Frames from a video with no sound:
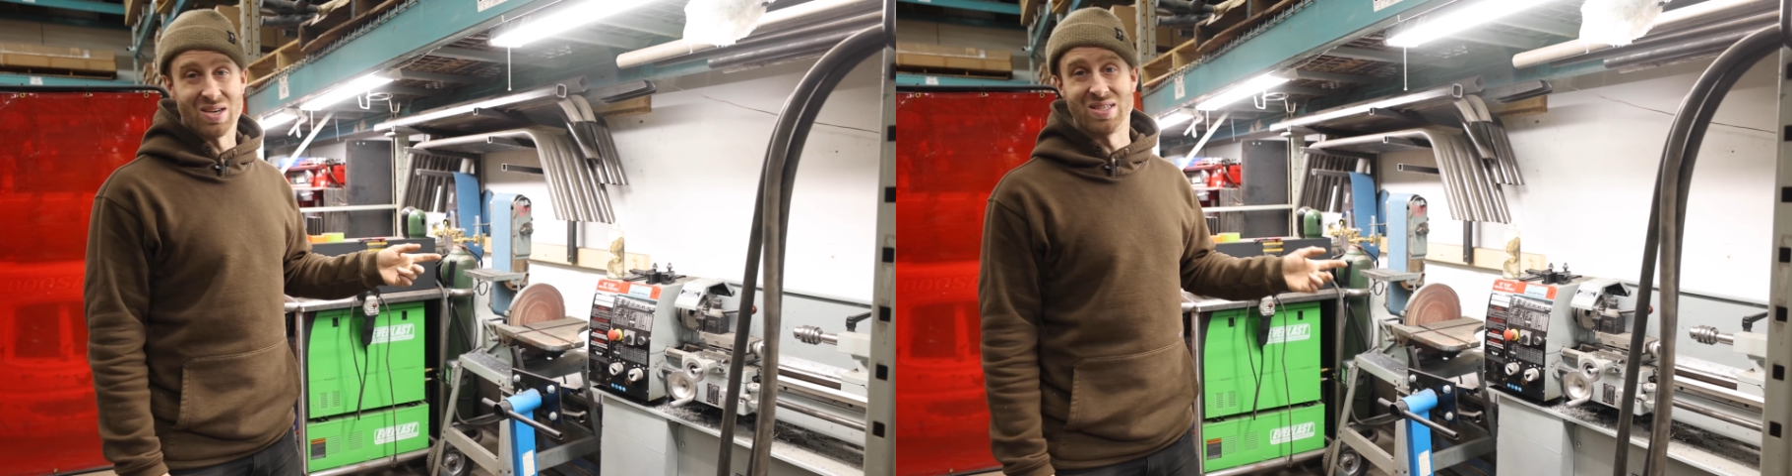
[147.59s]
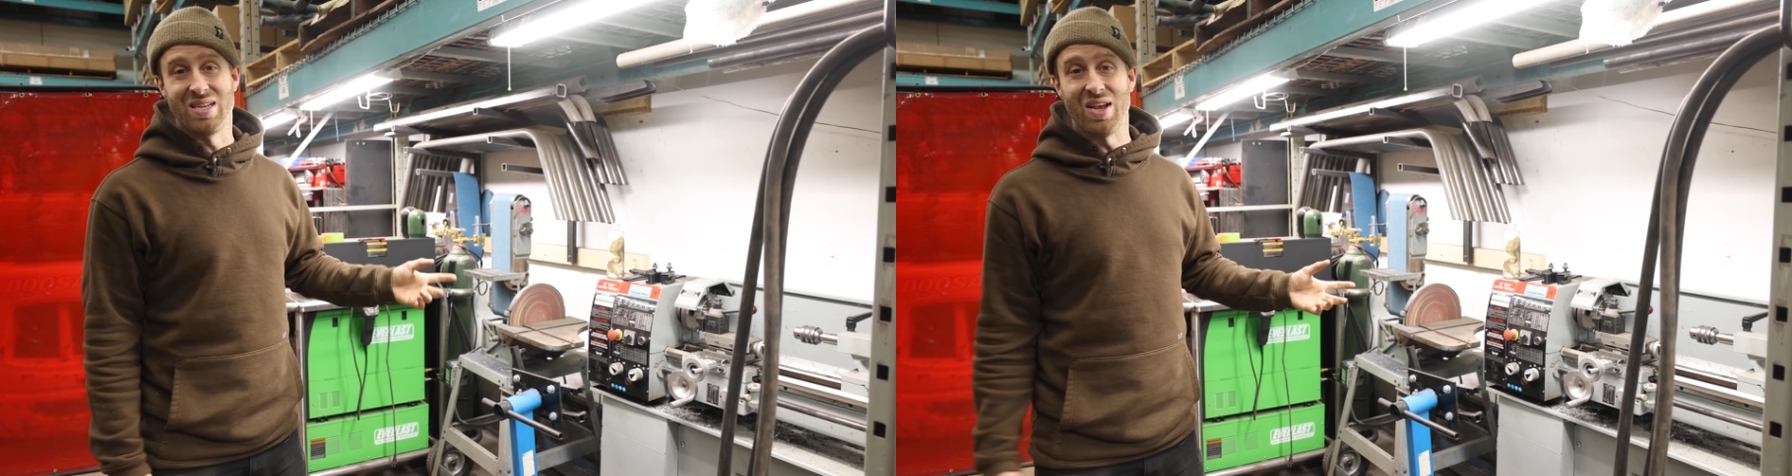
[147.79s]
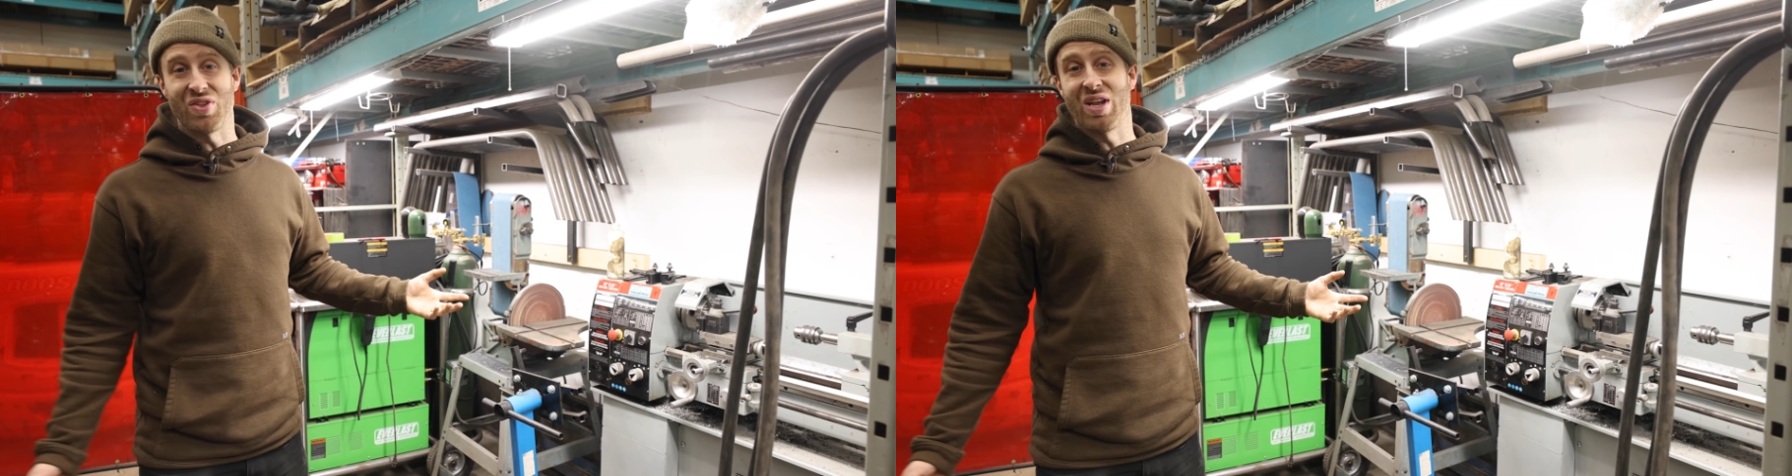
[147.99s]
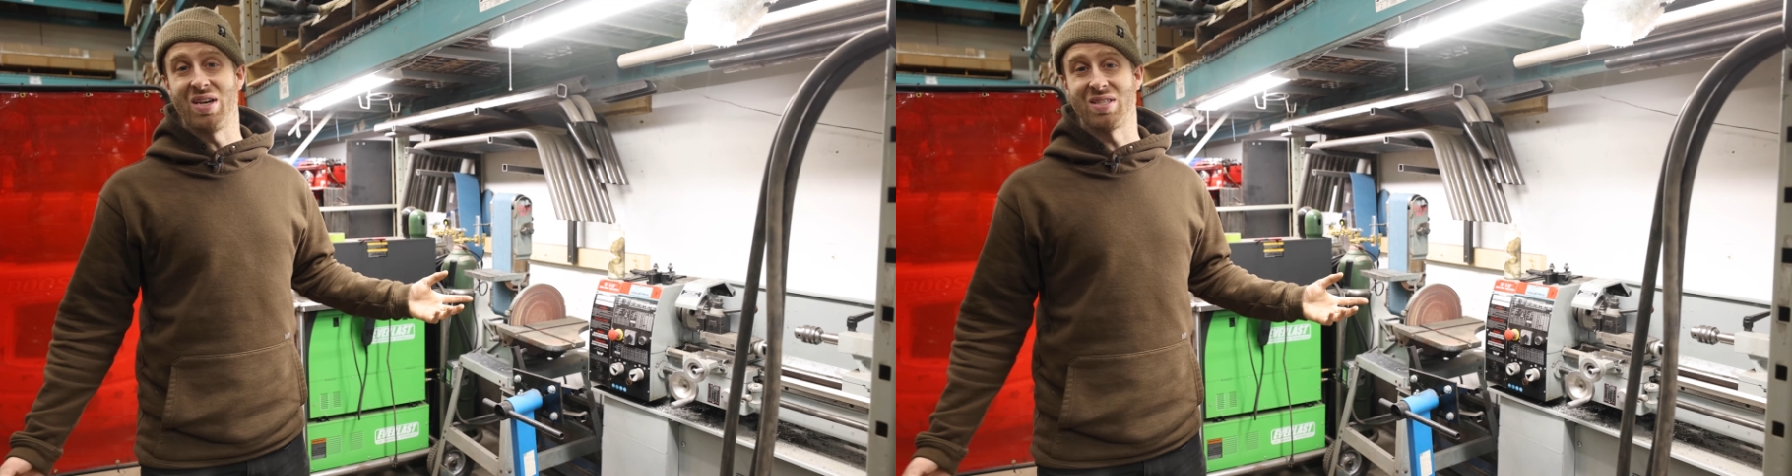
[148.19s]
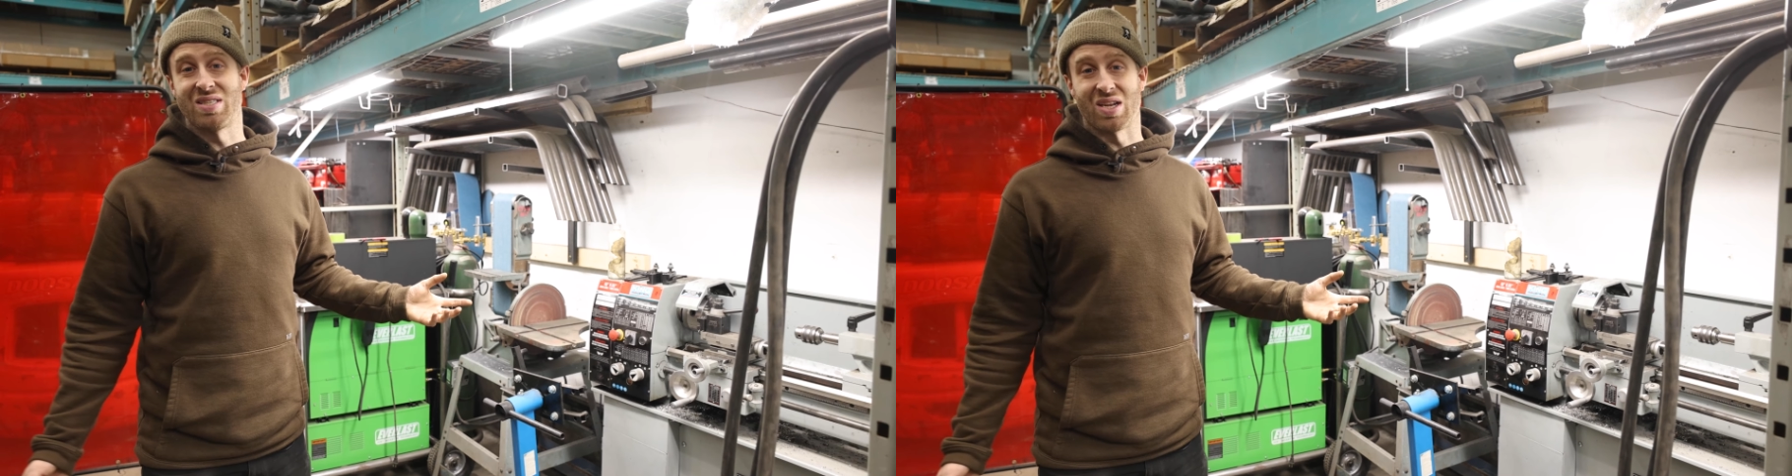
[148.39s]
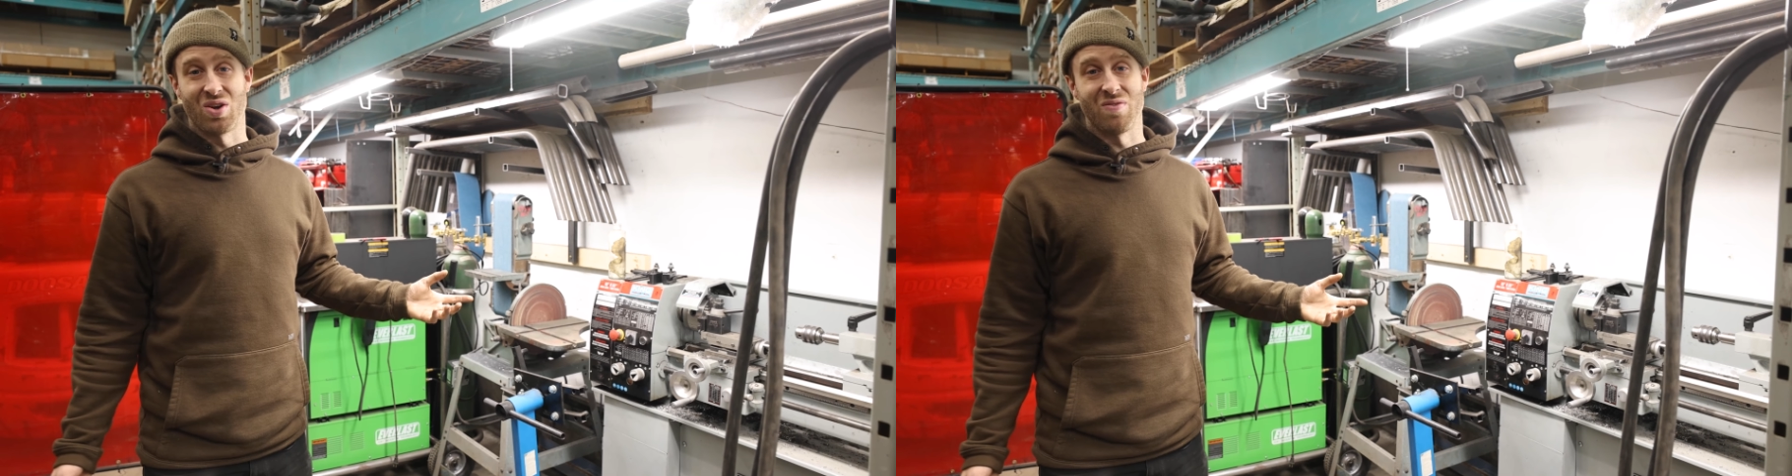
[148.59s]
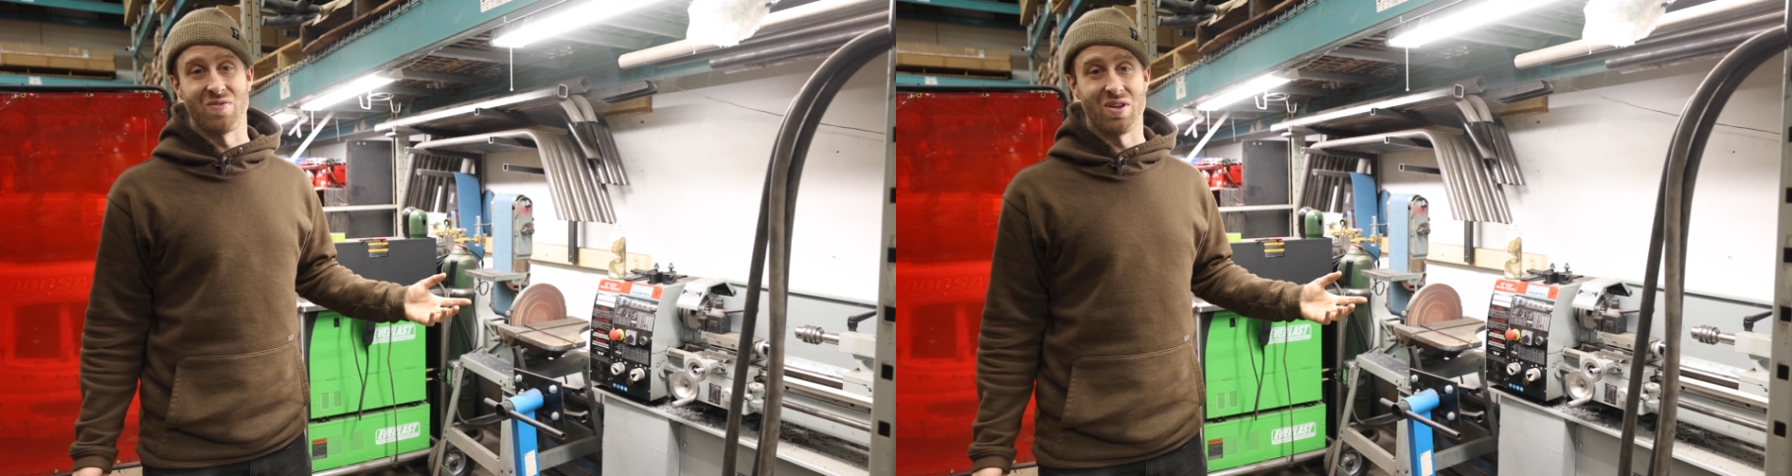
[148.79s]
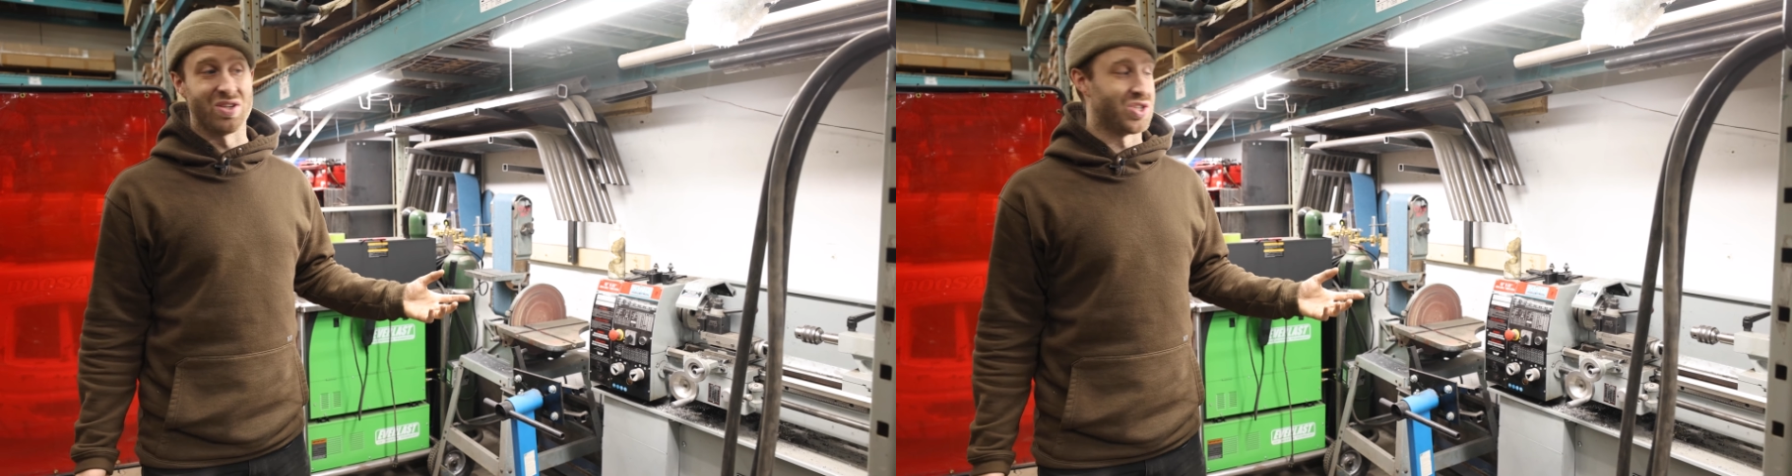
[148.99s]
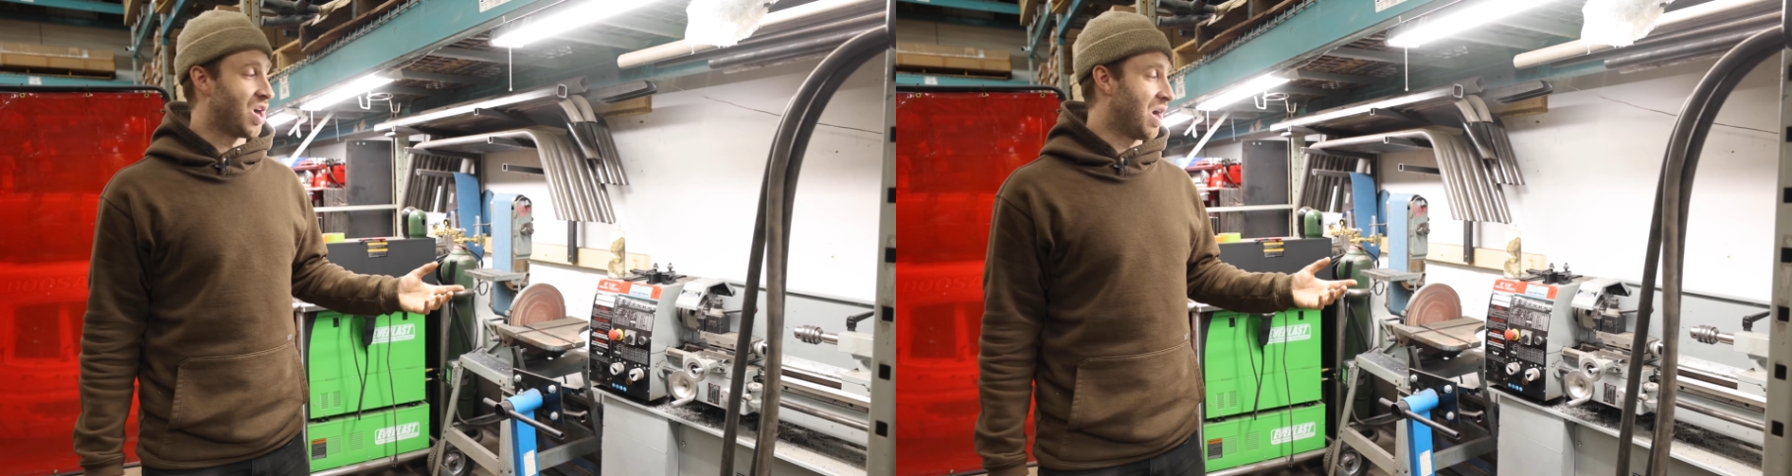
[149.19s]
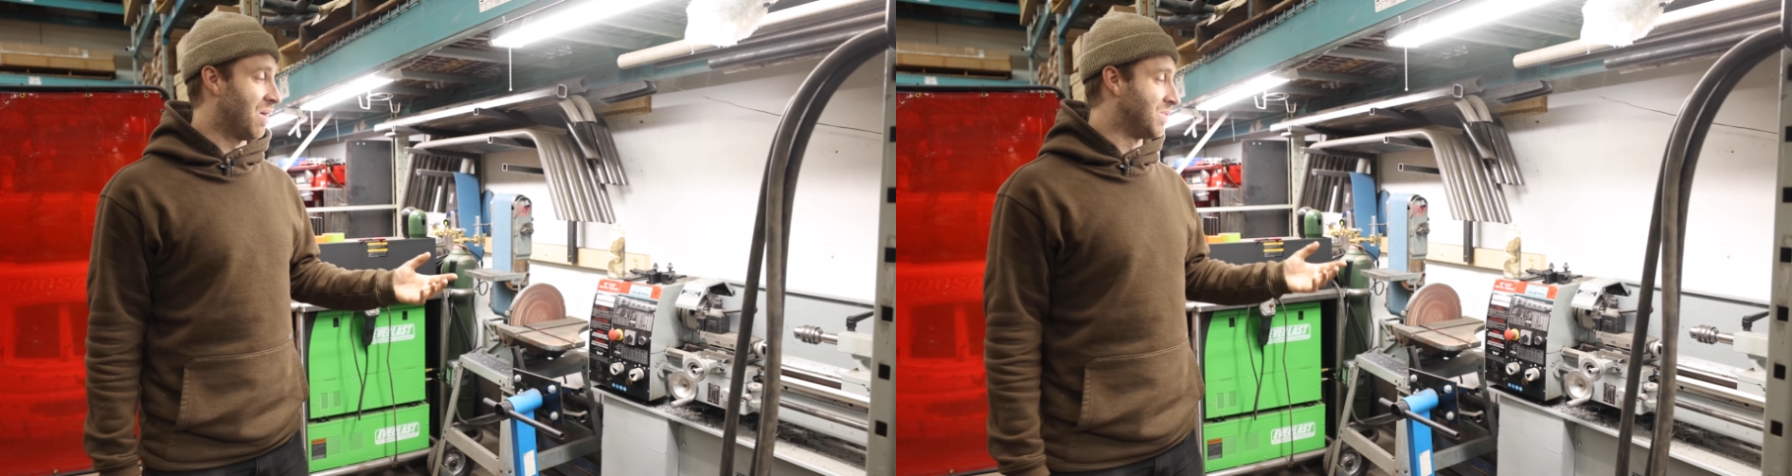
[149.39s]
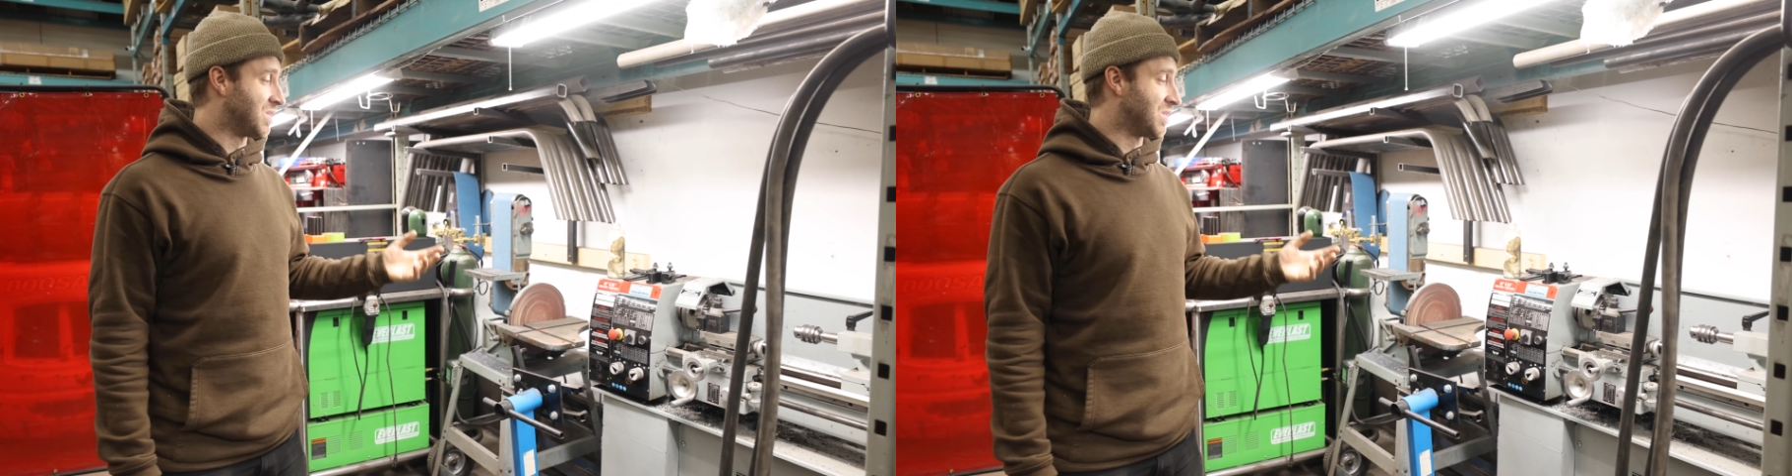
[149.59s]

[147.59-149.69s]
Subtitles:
there's nothing else that could have done the job.